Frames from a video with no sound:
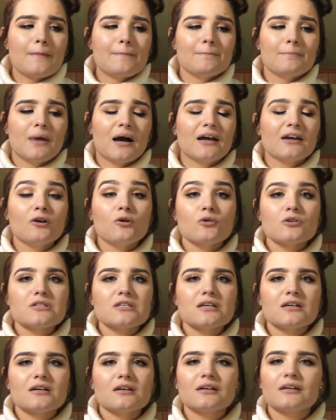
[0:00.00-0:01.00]
my
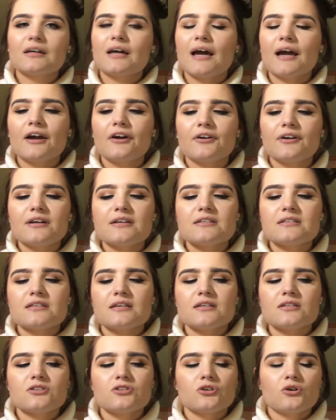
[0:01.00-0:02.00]
Ulta carries
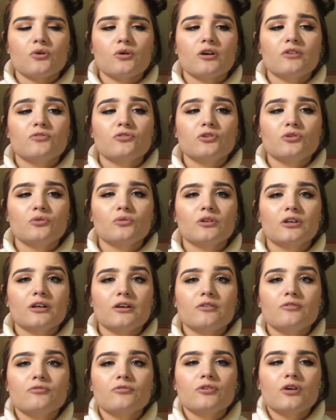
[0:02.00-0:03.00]
it, so if you
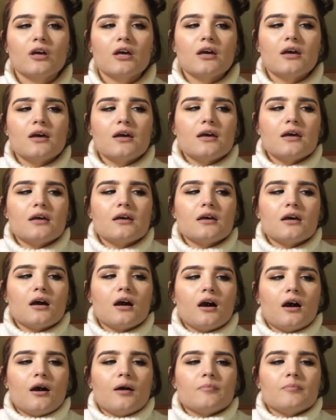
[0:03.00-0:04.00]
live
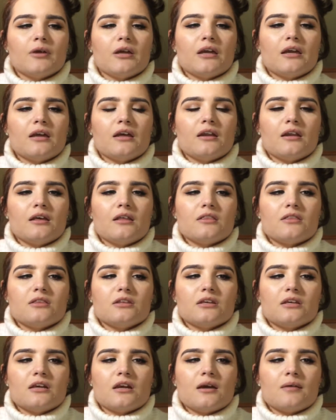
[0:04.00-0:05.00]
in
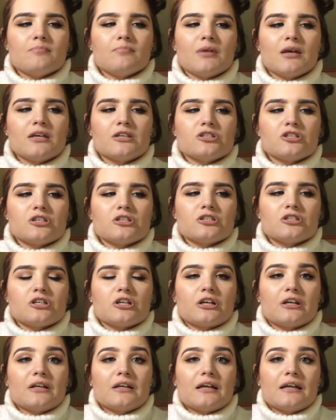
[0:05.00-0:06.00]
the
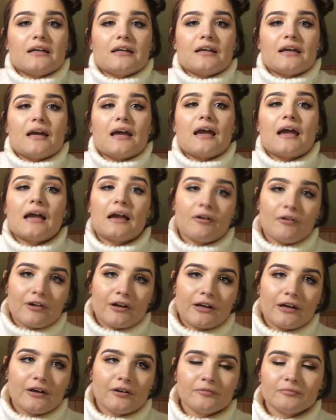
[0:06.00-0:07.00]
Manchester, Connecticut
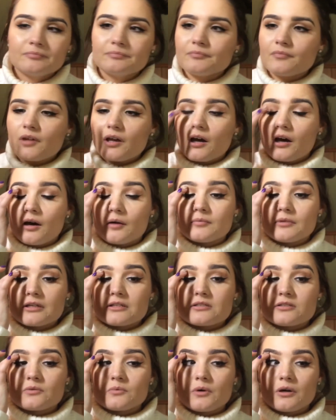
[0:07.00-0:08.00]
area,
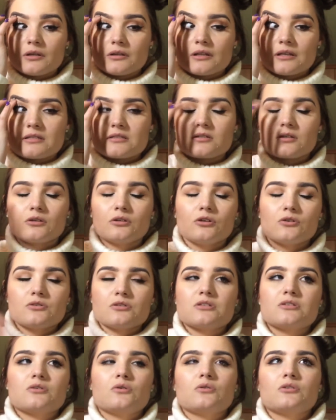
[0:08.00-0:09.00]
that's the
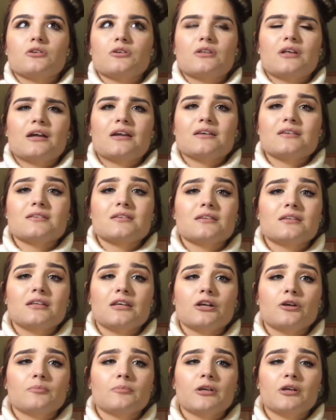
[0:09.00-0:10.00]
closest Ulta that is
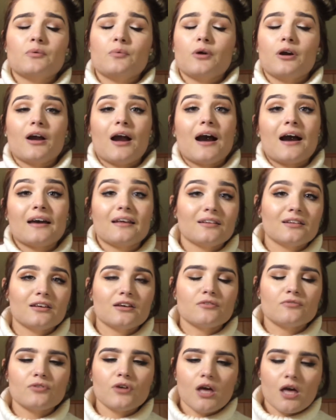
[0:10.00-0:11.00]
near me where I
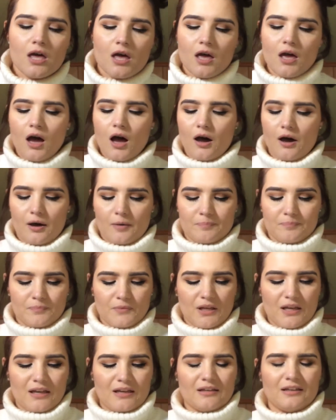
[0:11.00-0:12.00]
live.
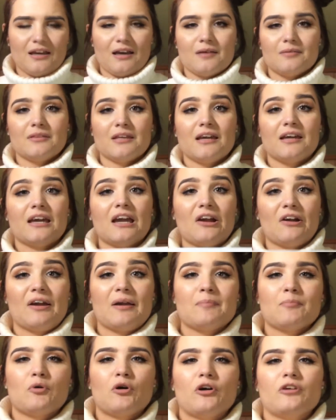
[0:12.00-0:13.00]
And yeah, they
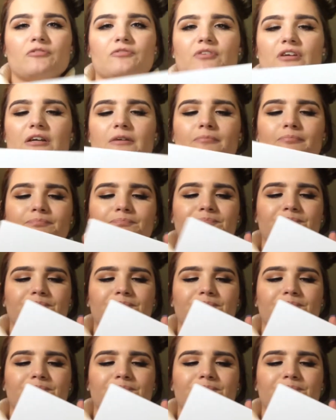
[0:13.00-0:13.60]
carry Morphe.